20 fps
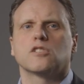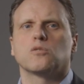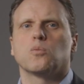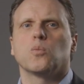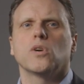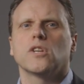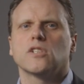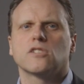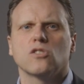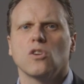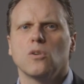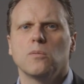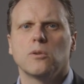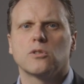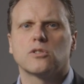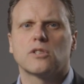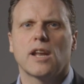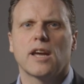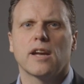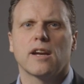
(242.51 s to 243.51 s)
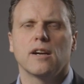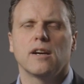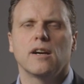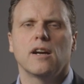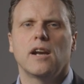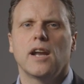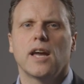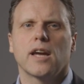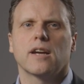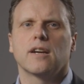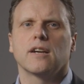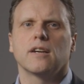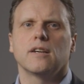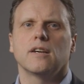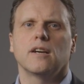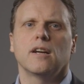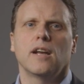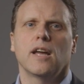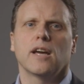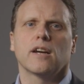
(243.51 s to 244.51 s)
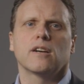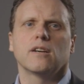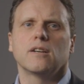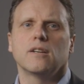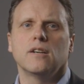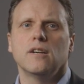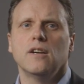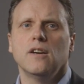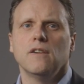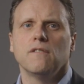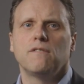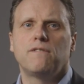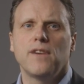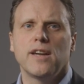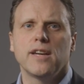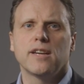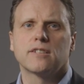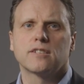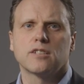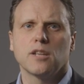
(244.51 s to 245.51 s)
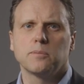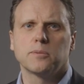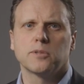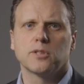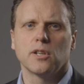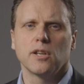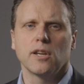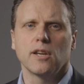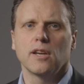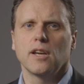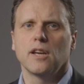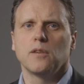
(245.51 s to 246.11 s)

It works almost like a fake subsidy.